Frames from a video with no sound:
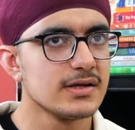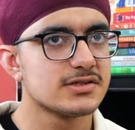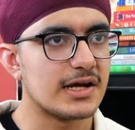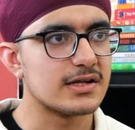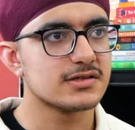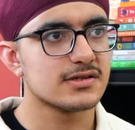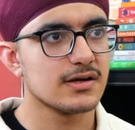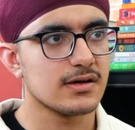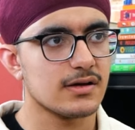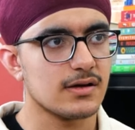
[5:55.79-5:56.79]
changed
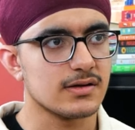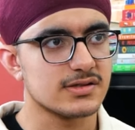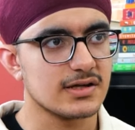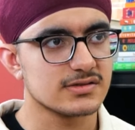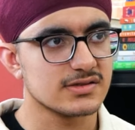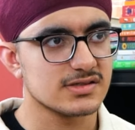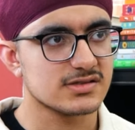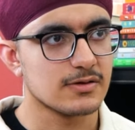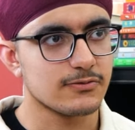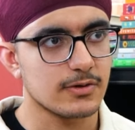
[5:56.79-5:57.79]
the
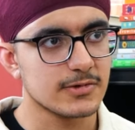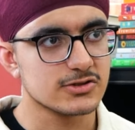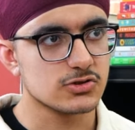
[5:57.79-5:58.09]
system from the